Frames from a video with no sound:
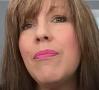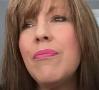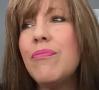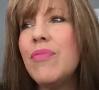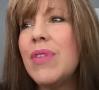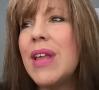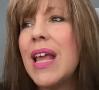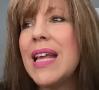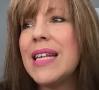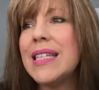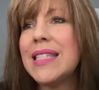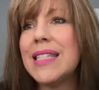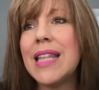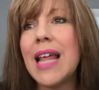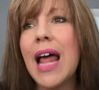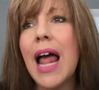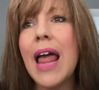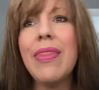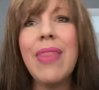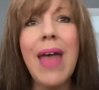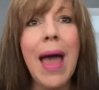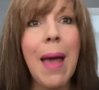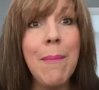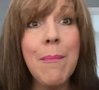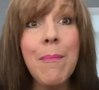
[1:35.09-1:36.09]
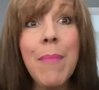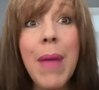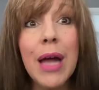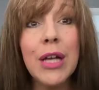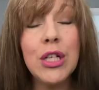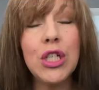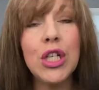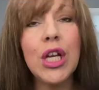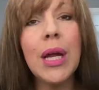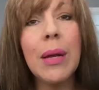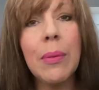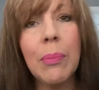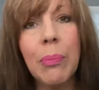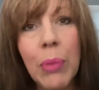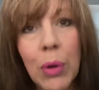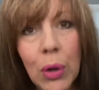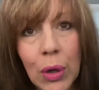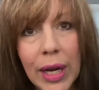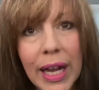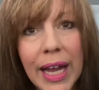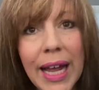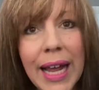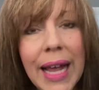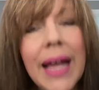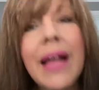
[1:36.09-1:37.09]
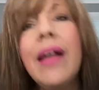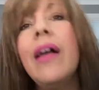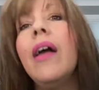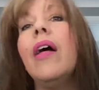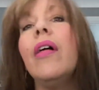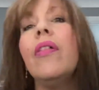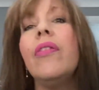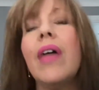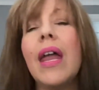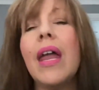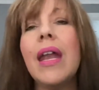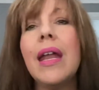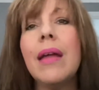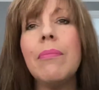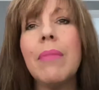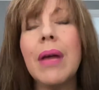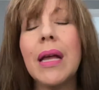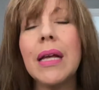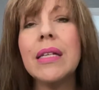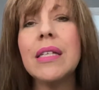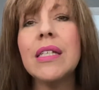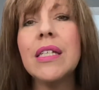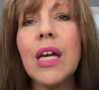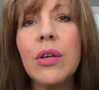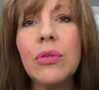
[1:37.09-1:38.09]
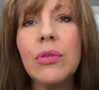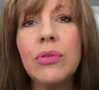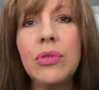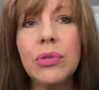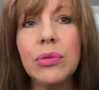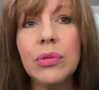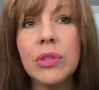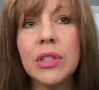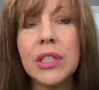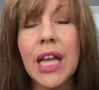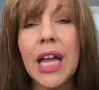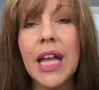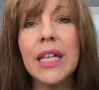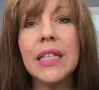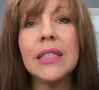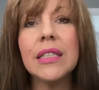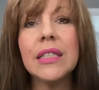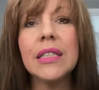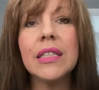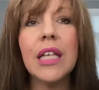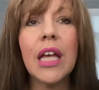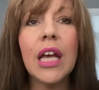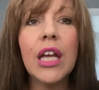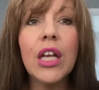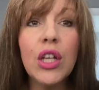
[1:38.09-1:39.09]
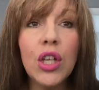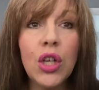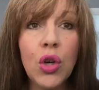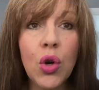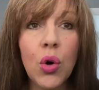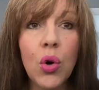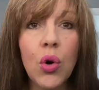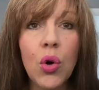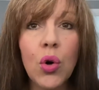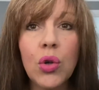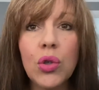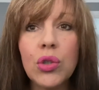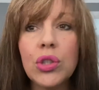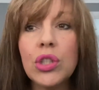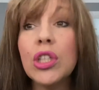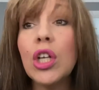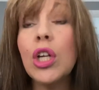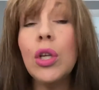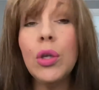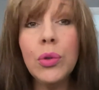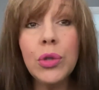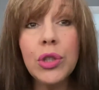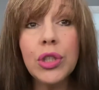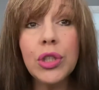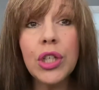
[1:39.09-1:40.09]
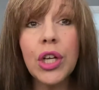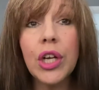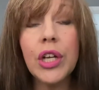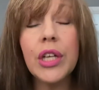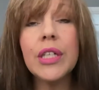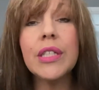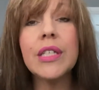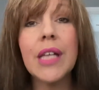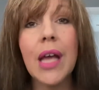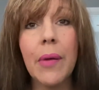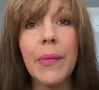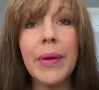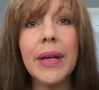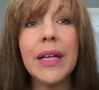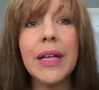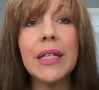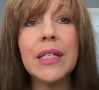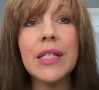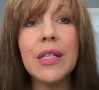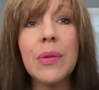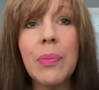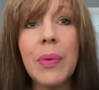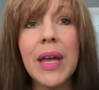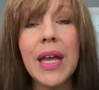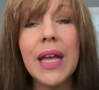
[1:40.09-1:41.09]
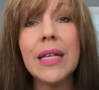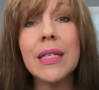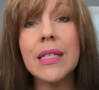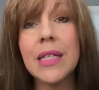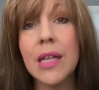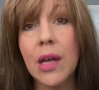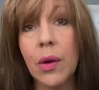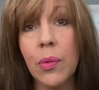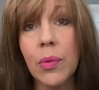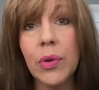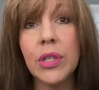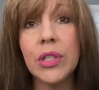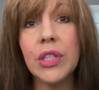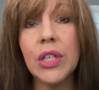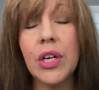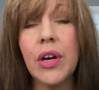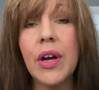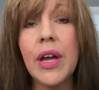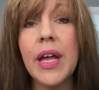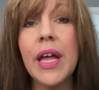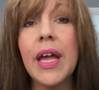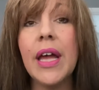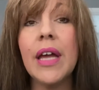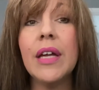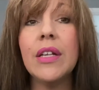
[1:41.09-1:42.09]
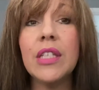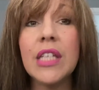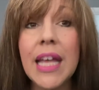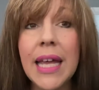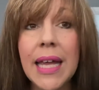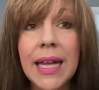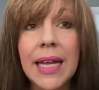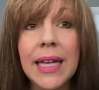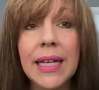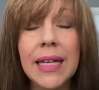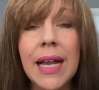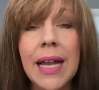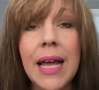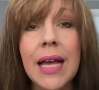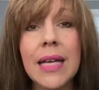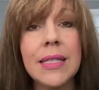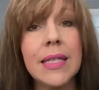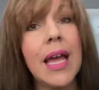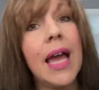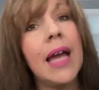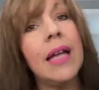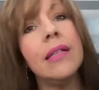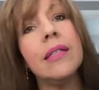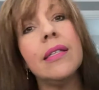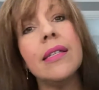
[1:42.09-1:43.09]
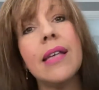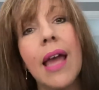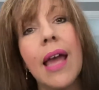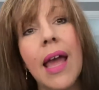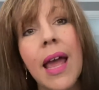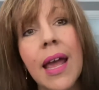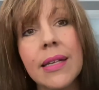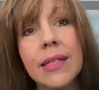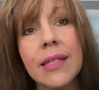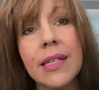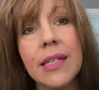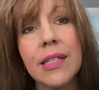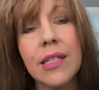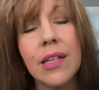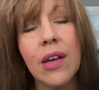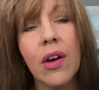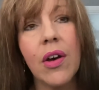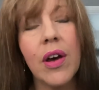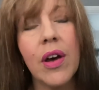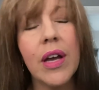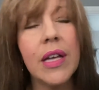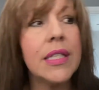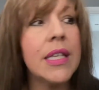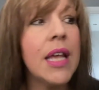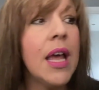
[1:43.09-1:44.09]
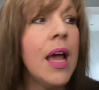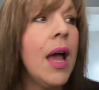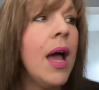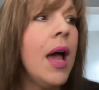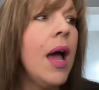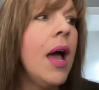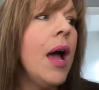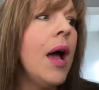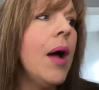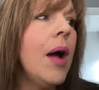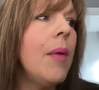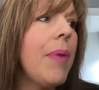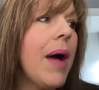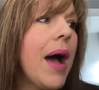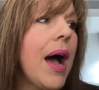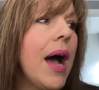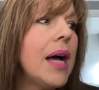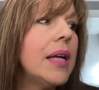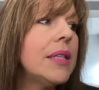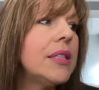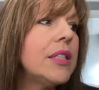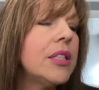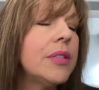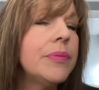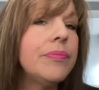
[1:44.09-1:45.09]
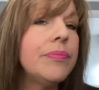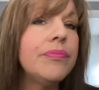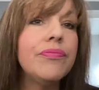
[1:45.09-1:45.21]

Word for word: it's like that magic bullet, then it makes total sense that your solution is going to be to go on a diet, to eat less, and to exercise. But